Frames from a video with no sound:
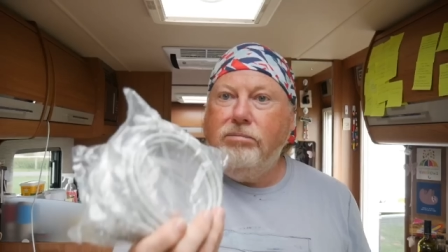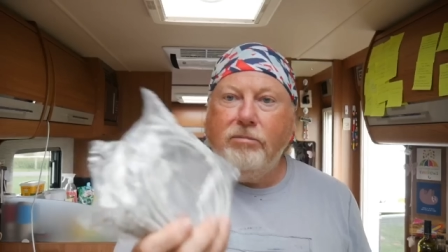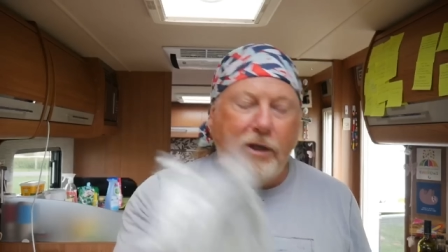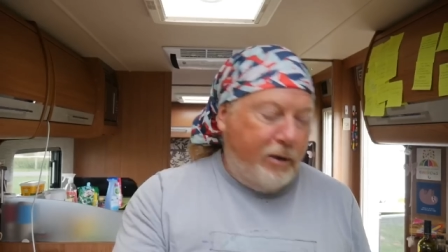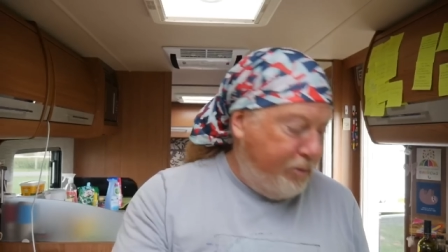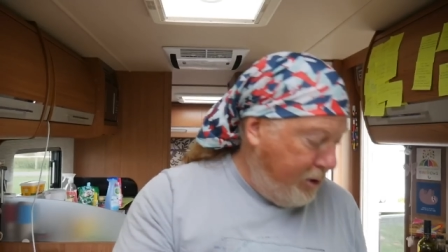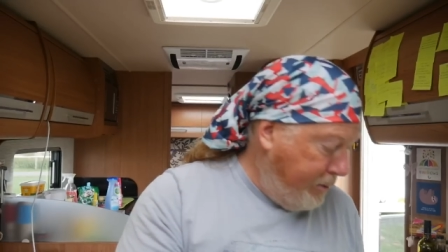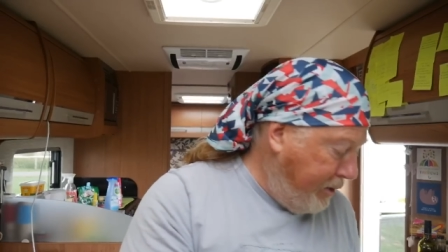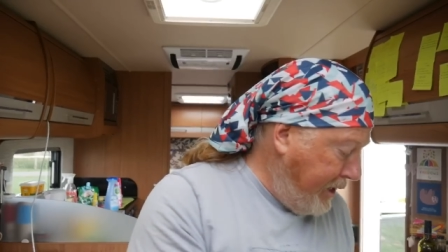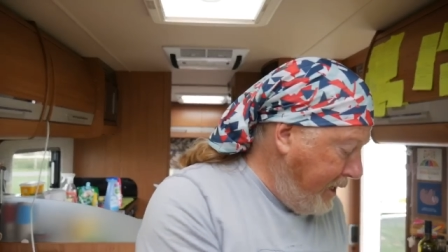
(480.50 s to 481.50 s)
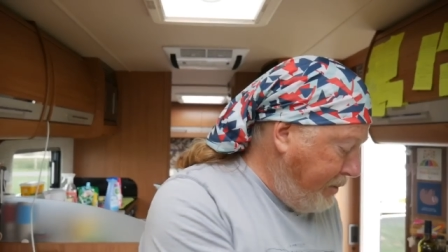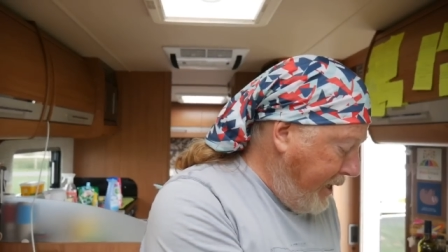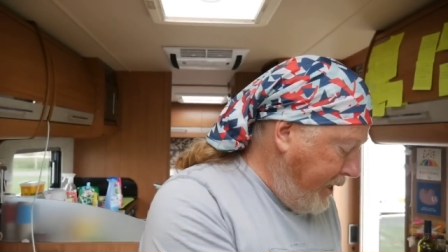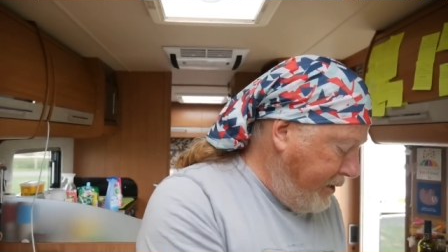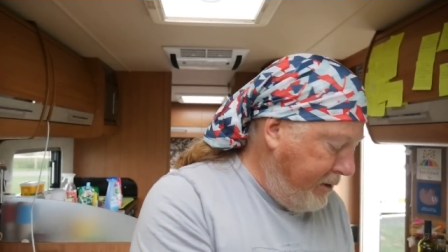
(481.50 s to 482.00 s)
you know put them on
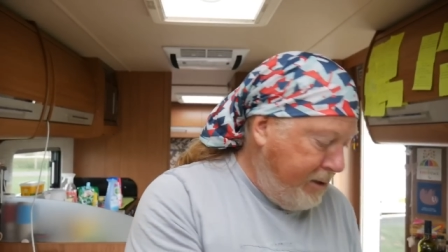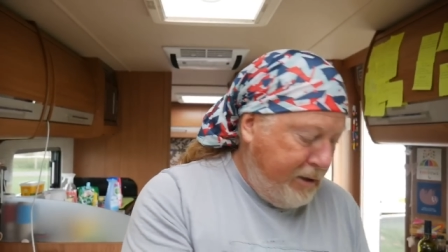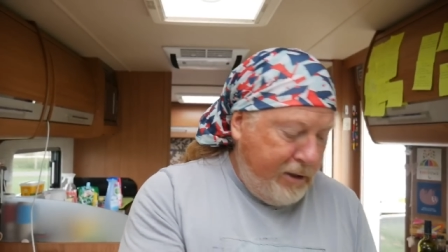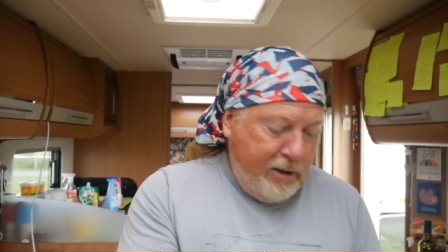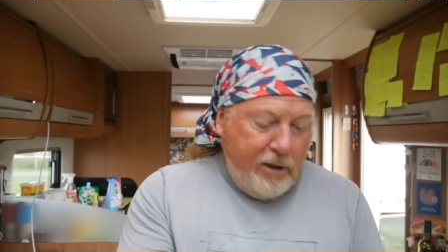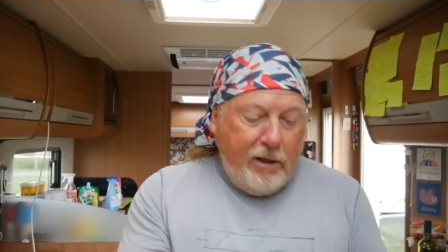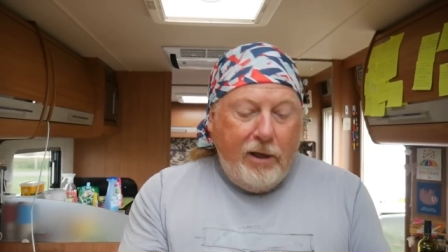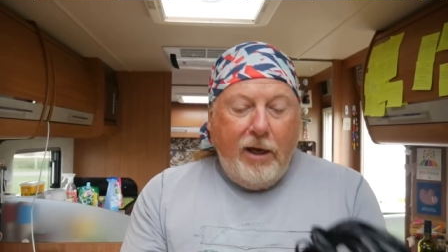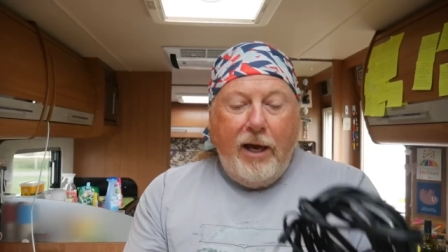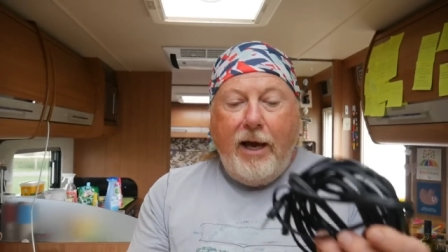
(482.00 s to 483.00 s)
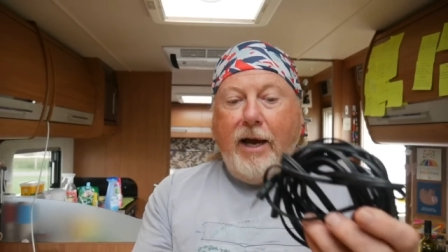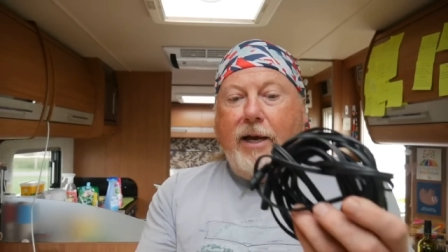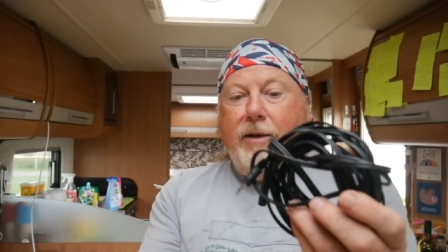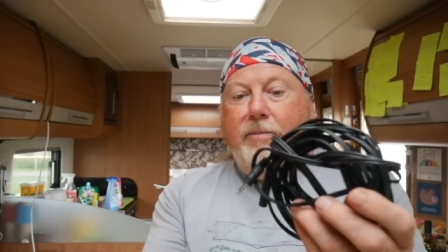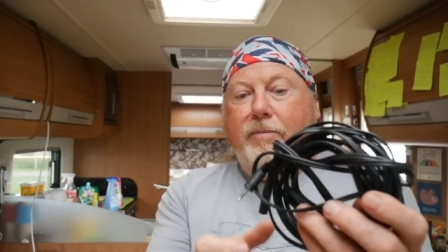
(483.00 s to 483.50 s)
eBay.
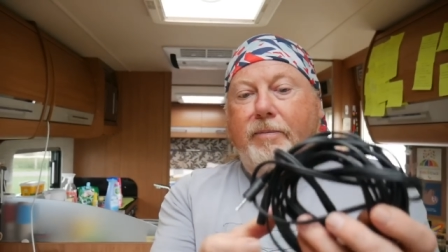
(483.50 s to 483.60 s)
A